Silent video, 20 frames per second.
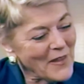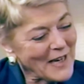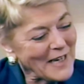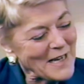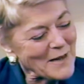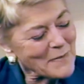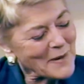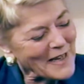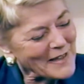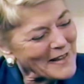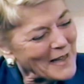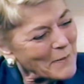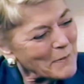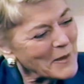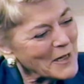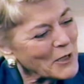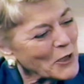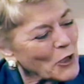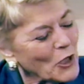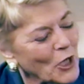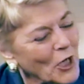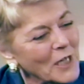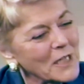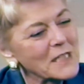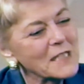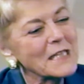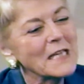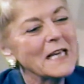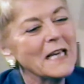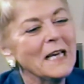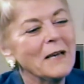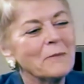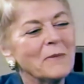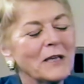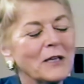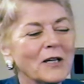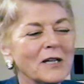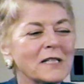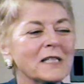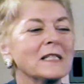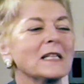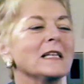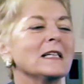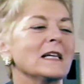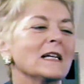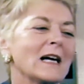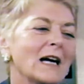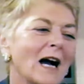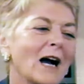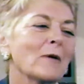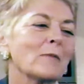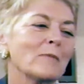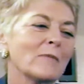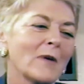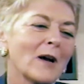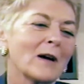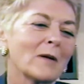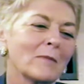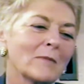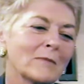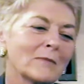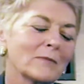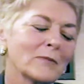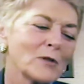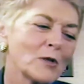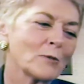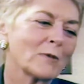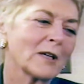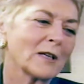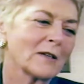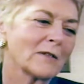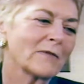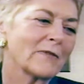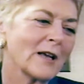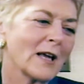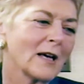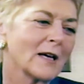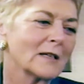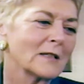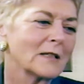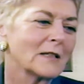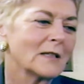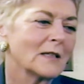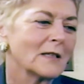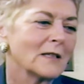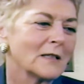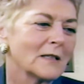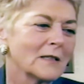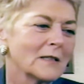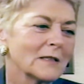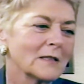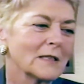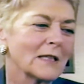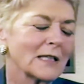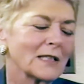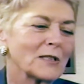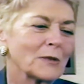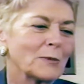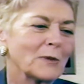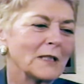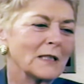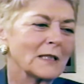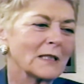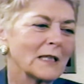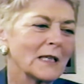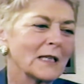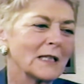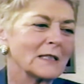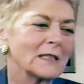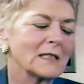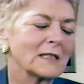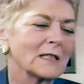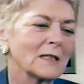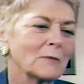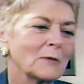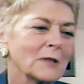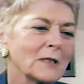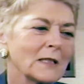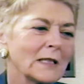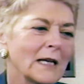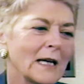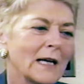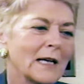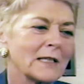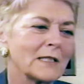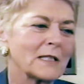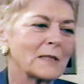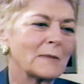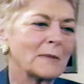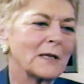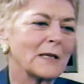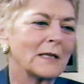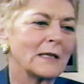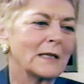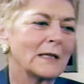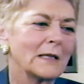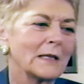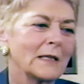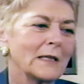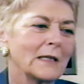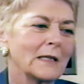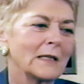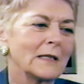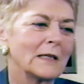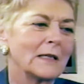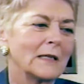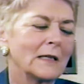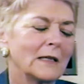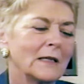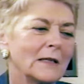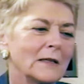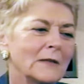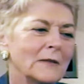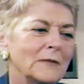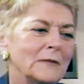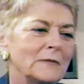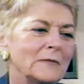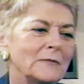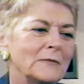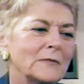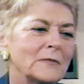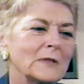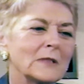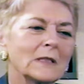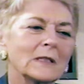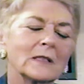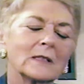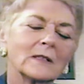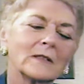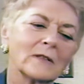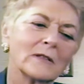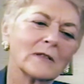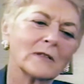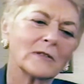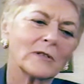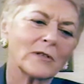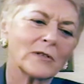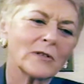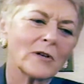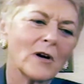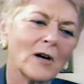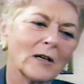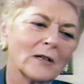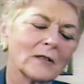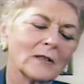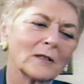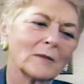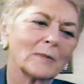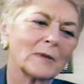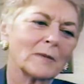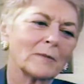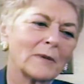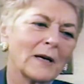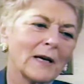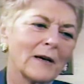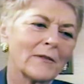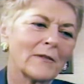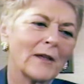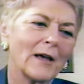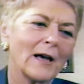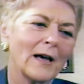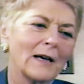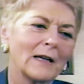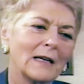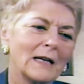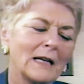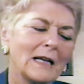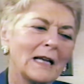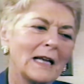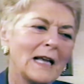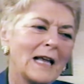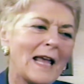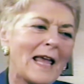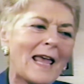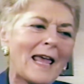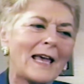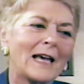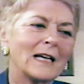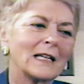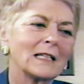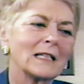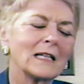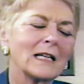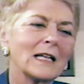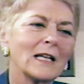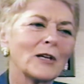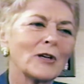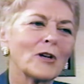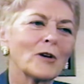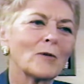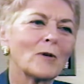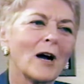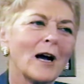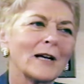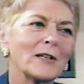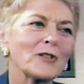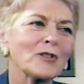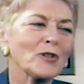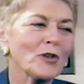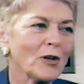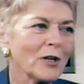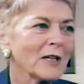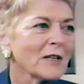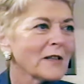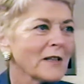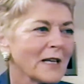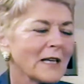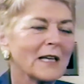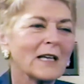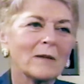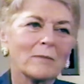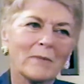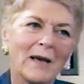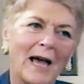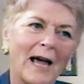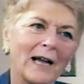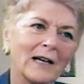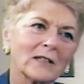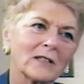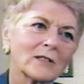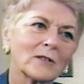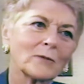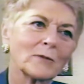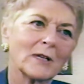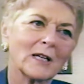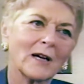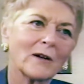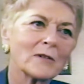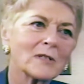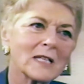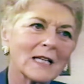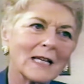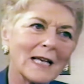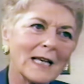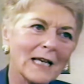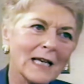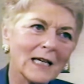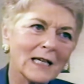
thinking about that because because I'm I'm doing an event uh, next week, and someone asked me um, to talk a little bit about that, and you know, I started thinking back to when I was a kid,